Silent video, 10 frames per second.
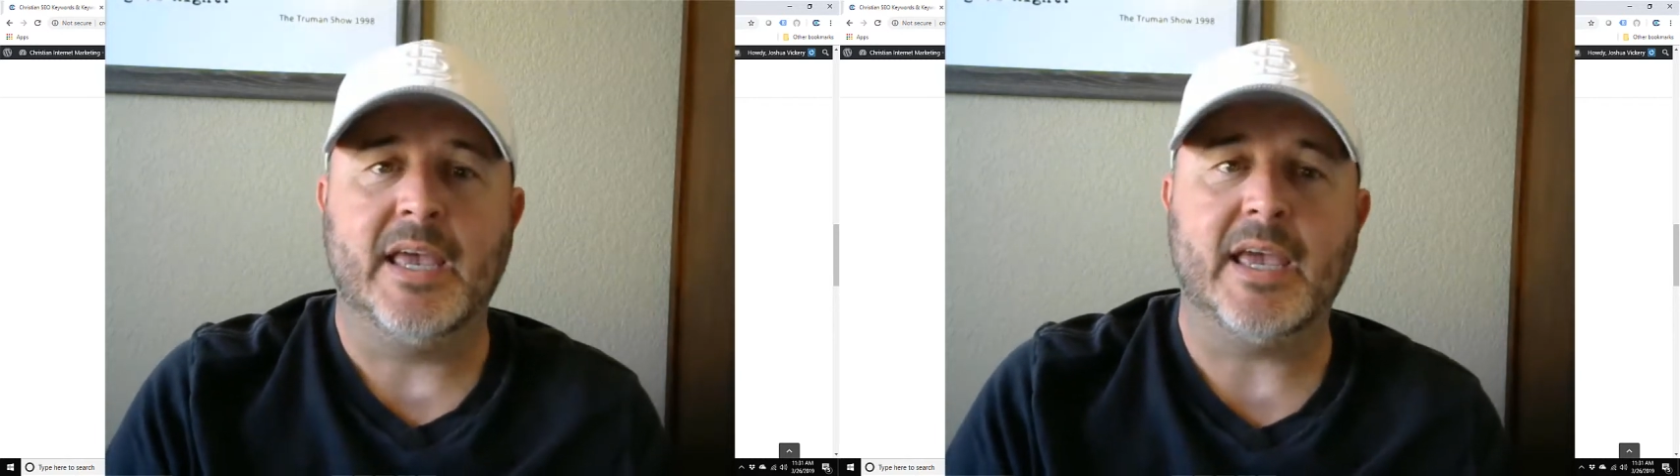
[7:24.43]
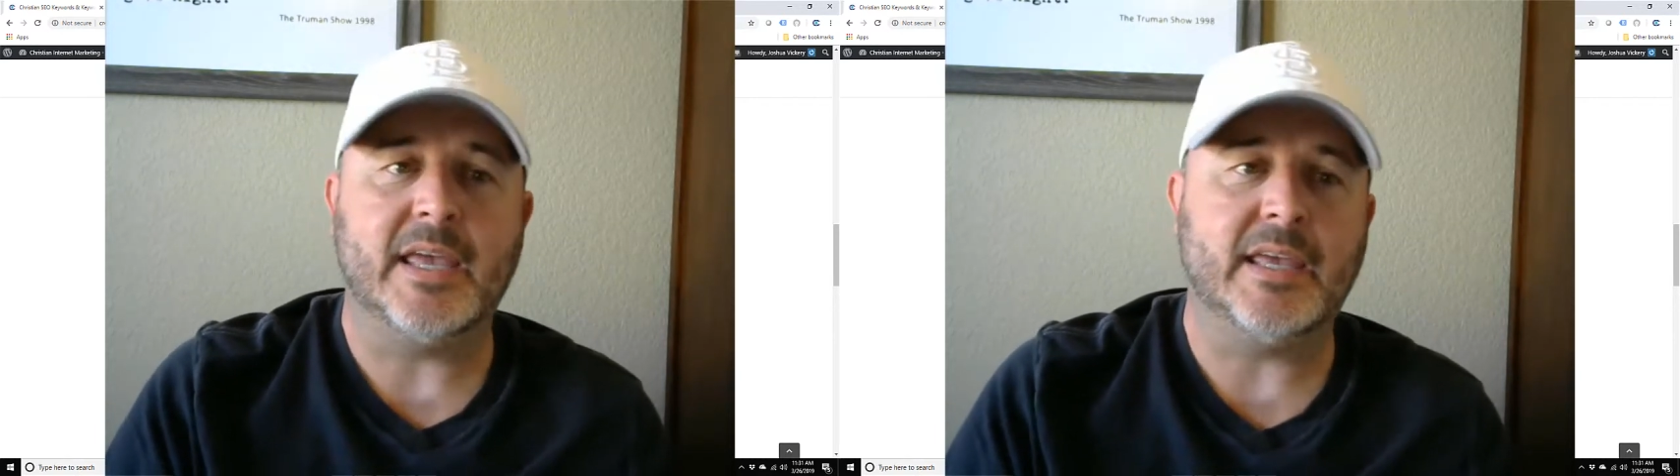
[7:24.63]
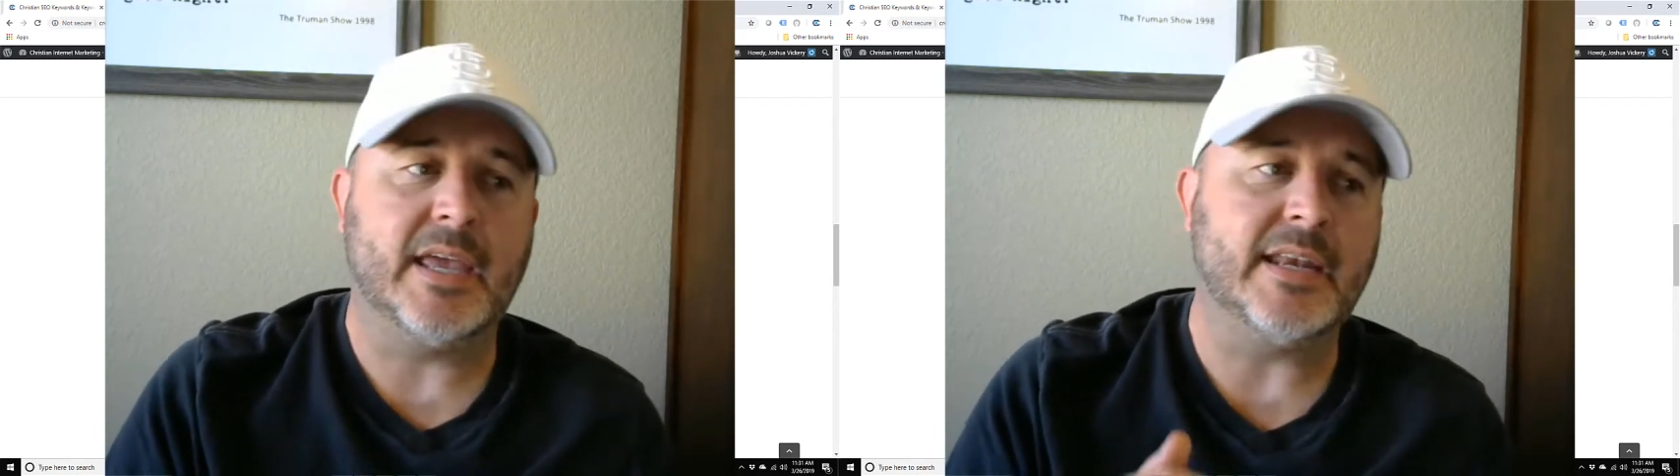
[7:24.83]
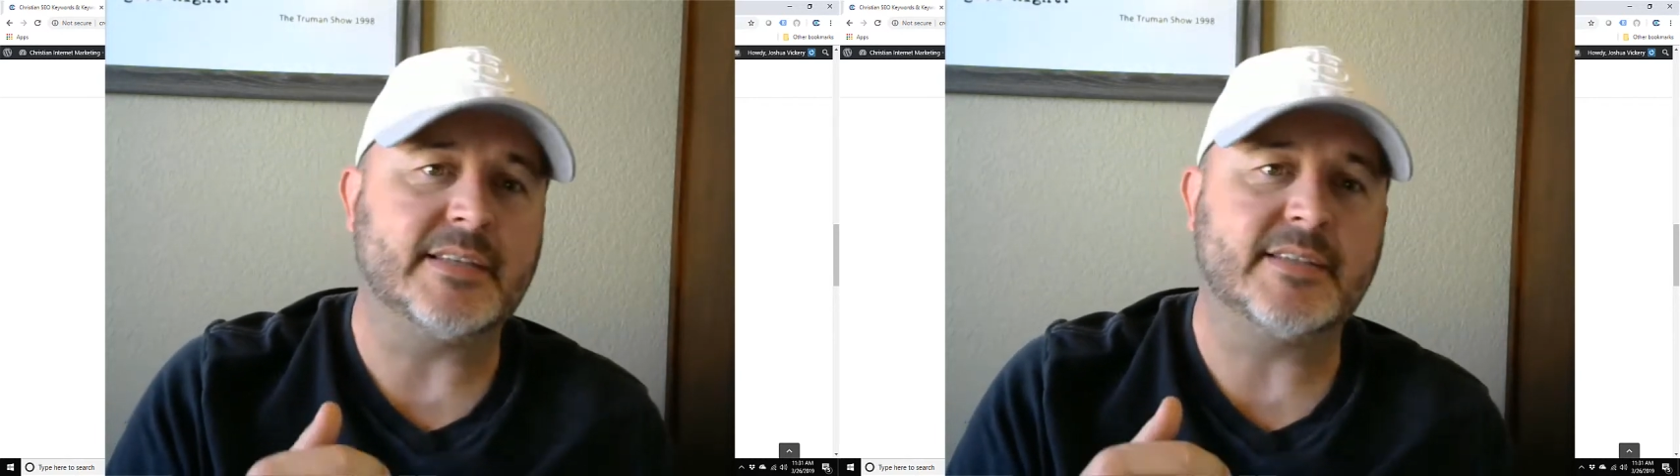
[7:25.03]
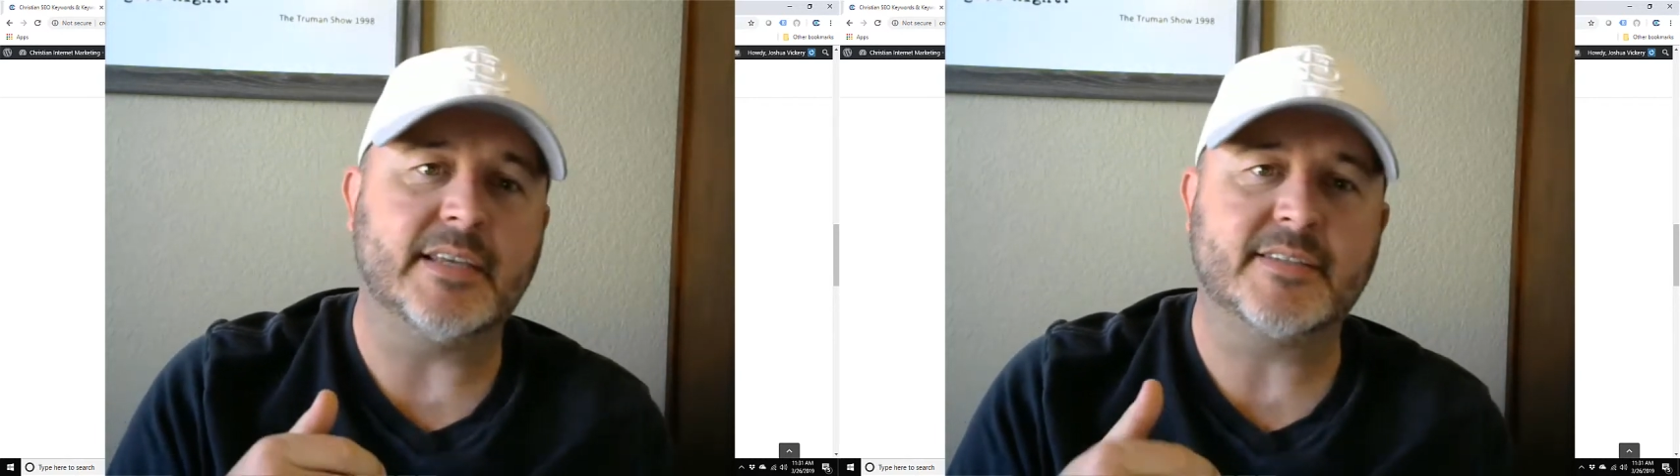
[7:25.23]
and
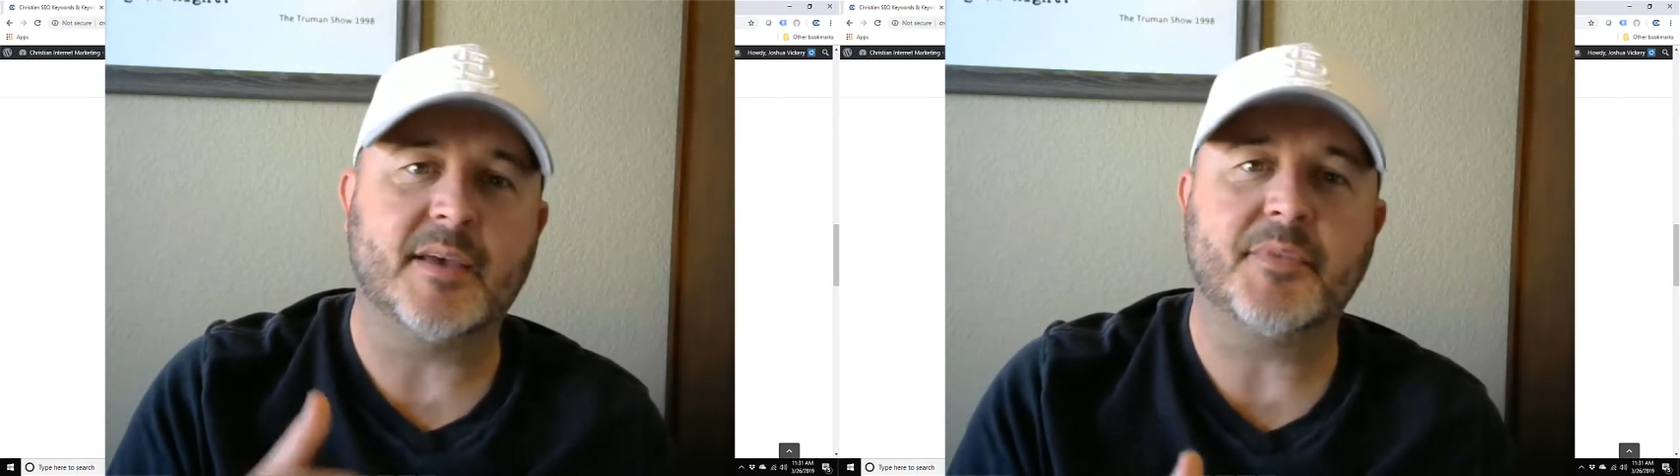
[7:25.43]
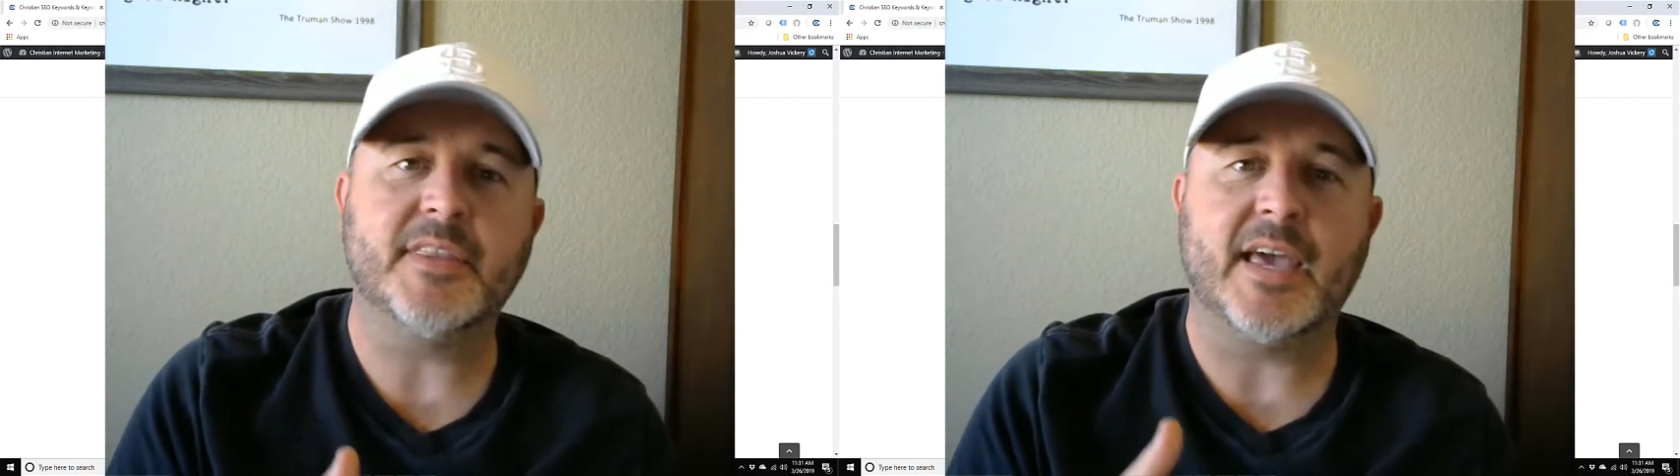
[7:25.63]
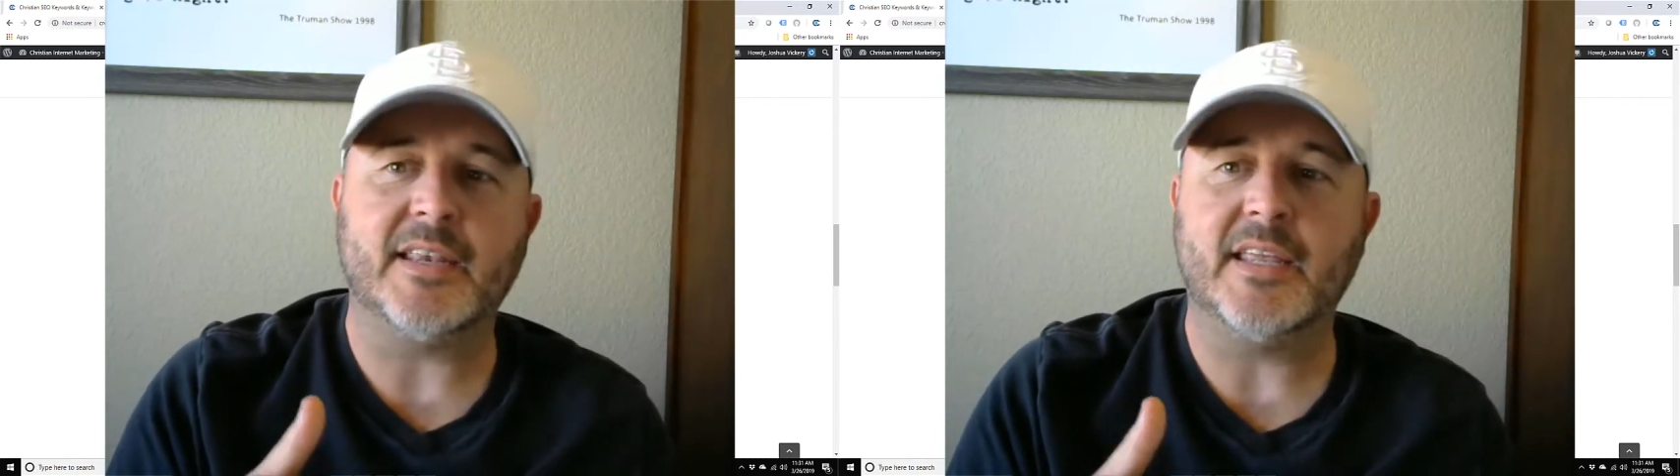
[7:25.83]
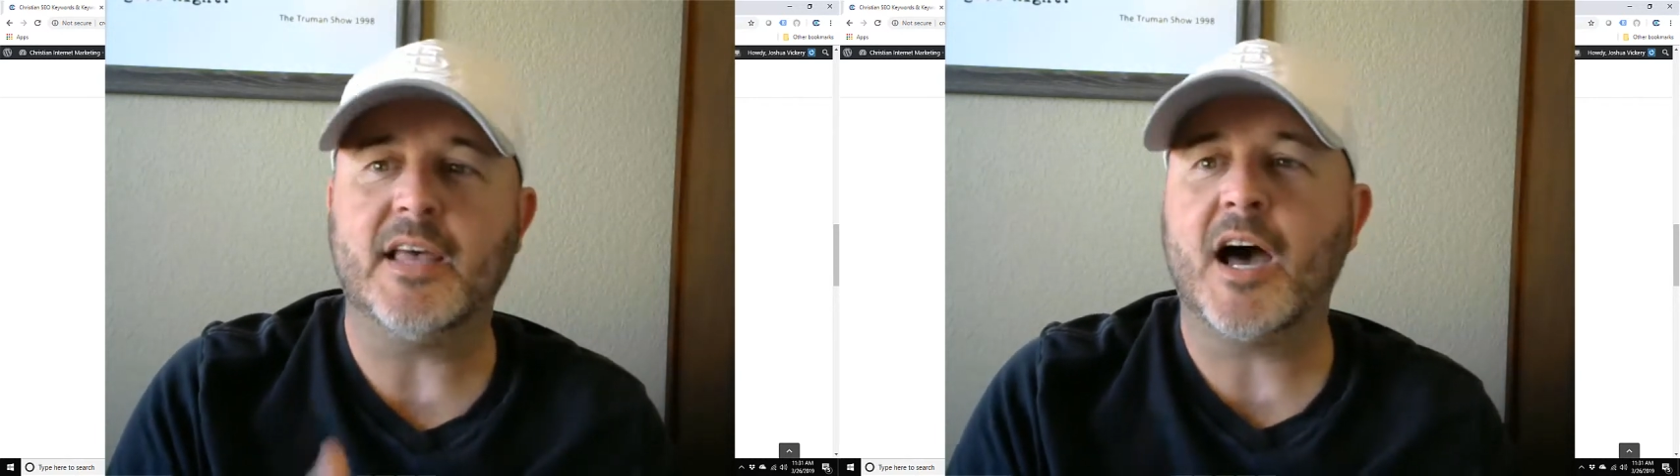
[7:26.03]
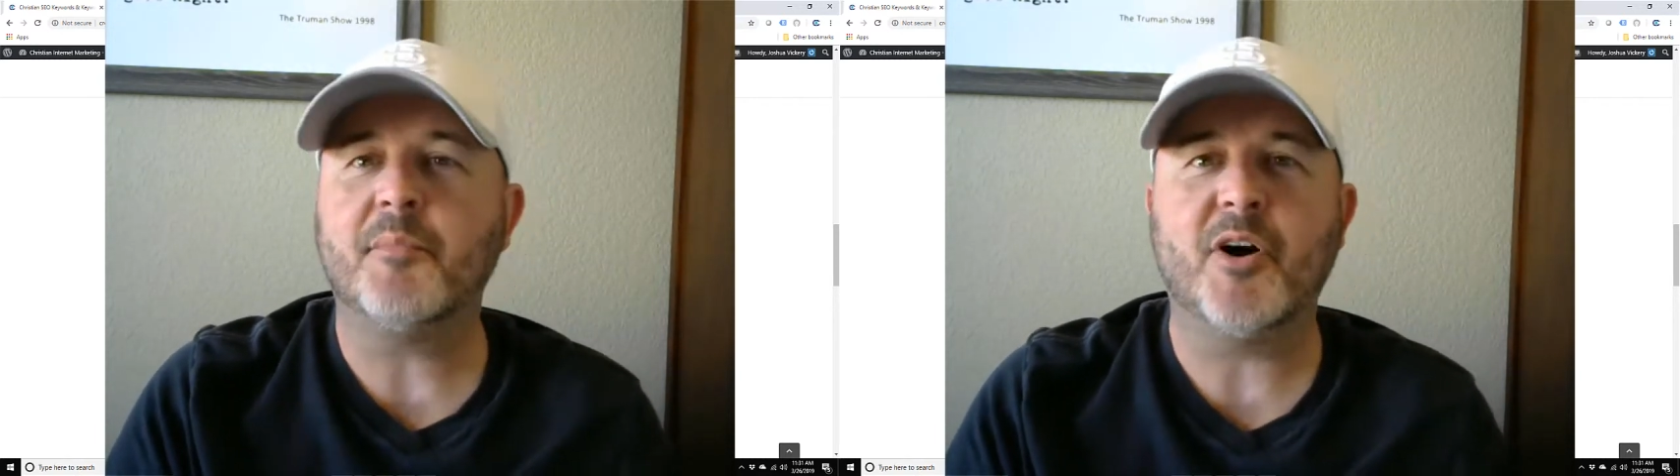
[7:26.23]
it's something that in
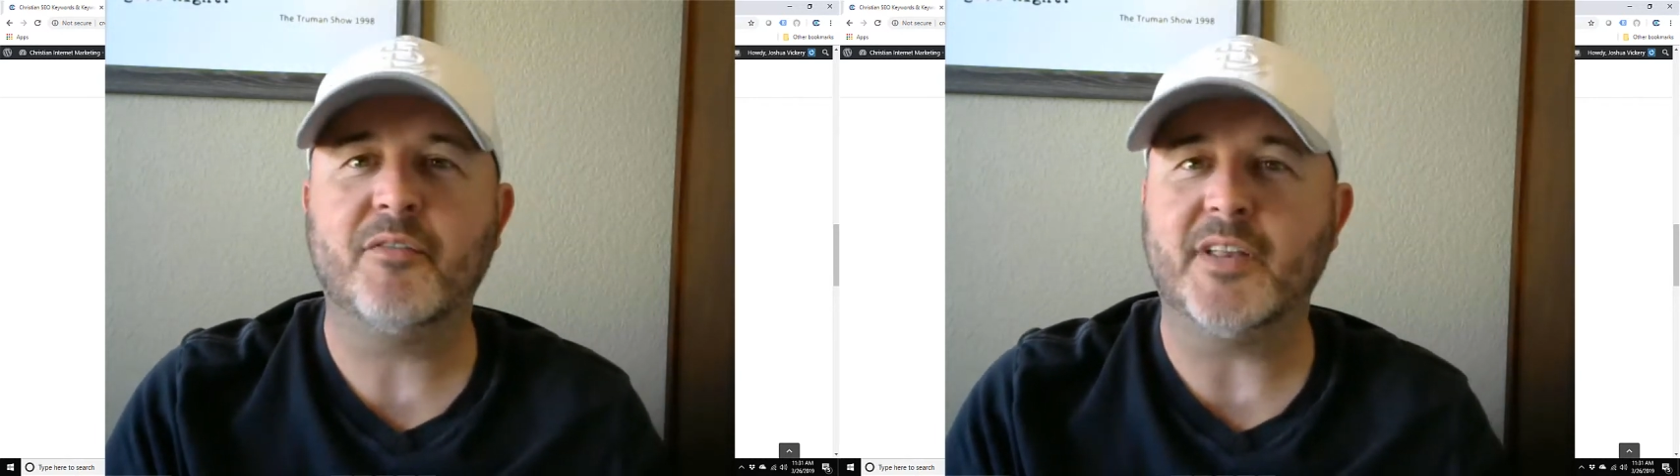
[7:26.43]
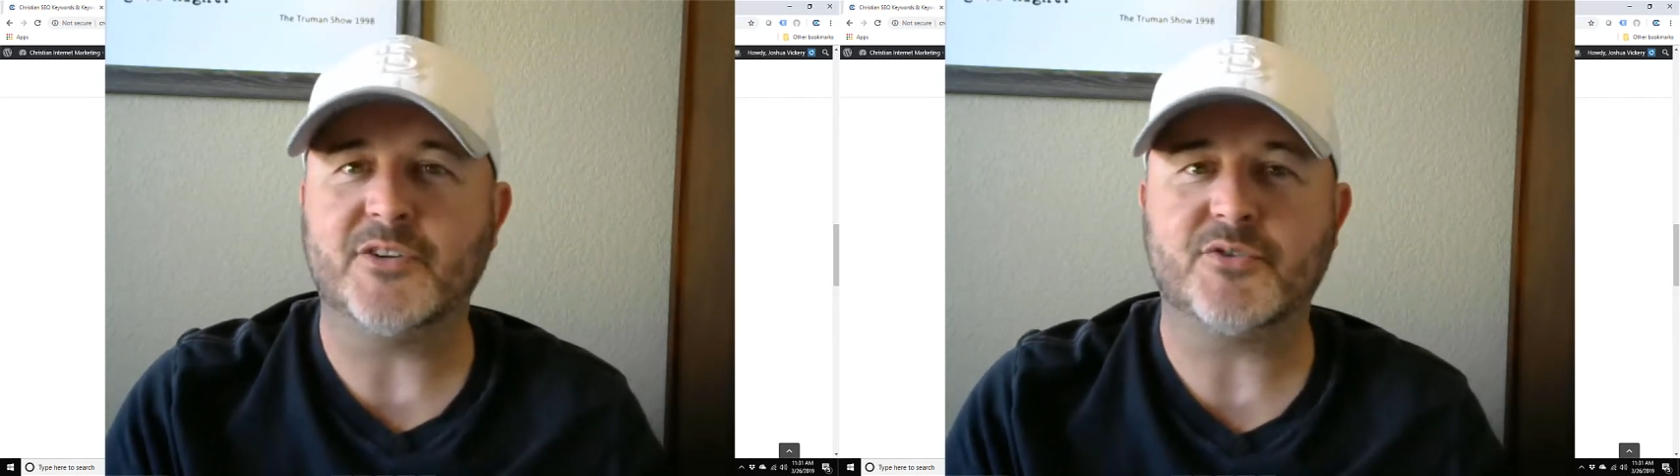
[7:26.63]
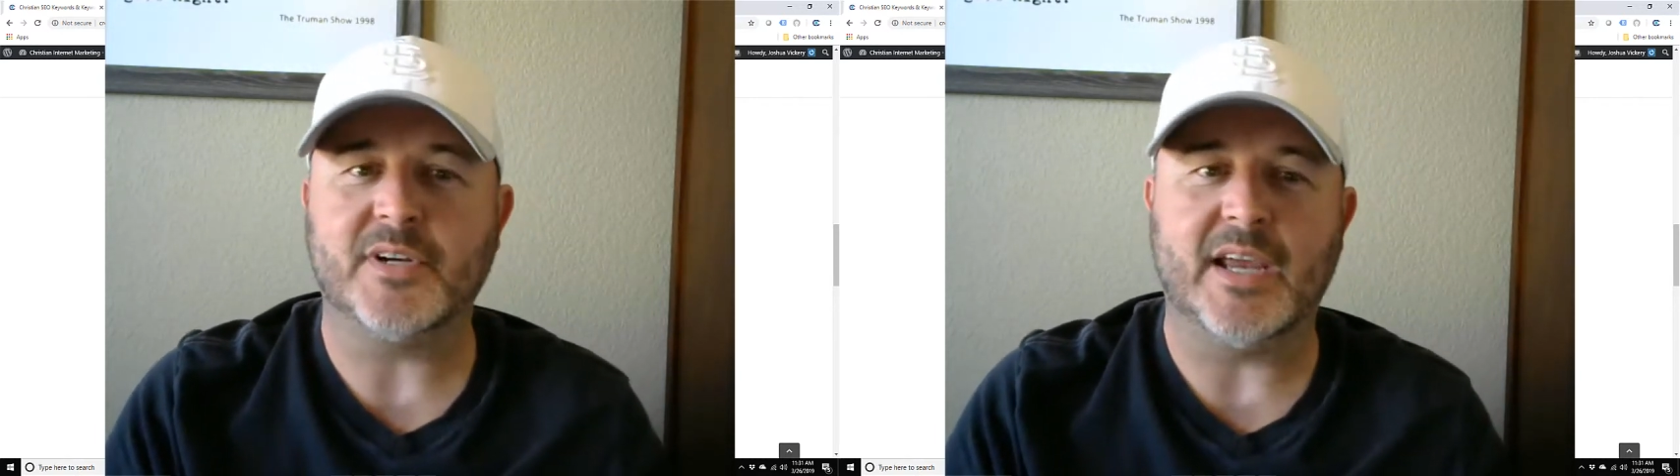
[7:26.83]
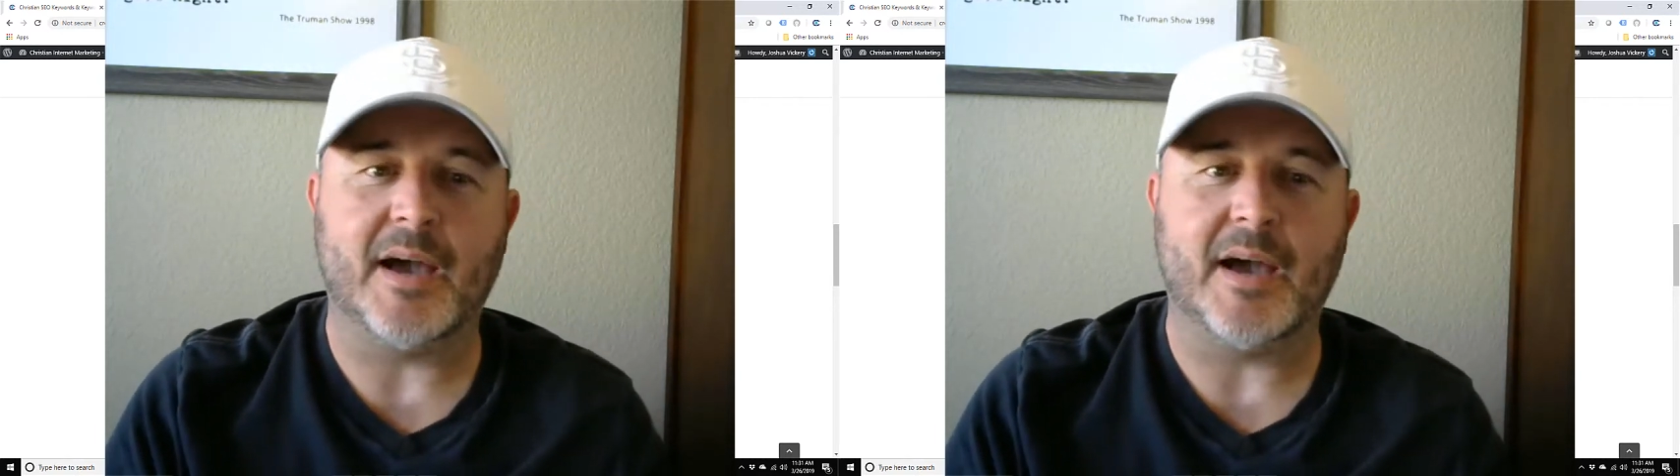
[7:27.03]
the automotive industry,